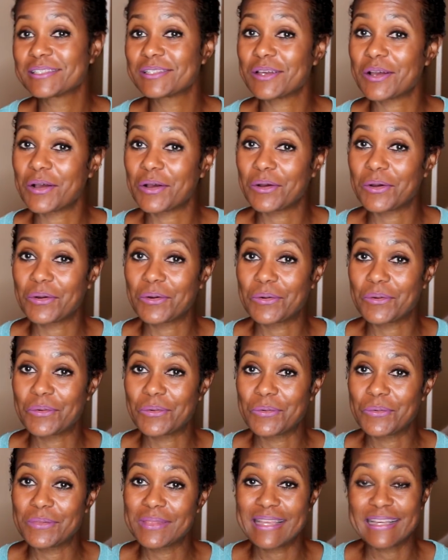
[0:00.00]

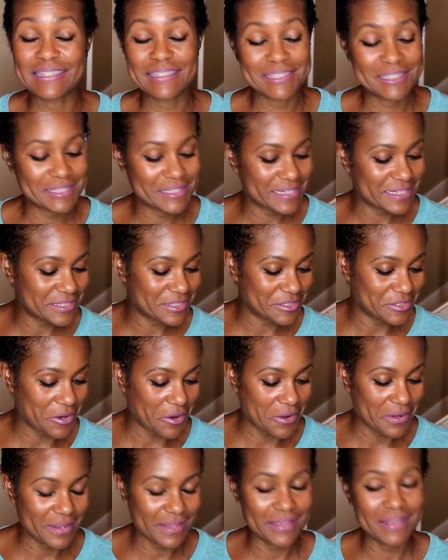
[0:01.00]
So let's just get
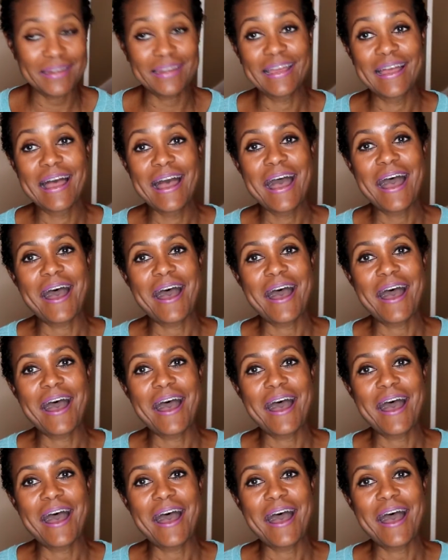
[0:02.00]
started.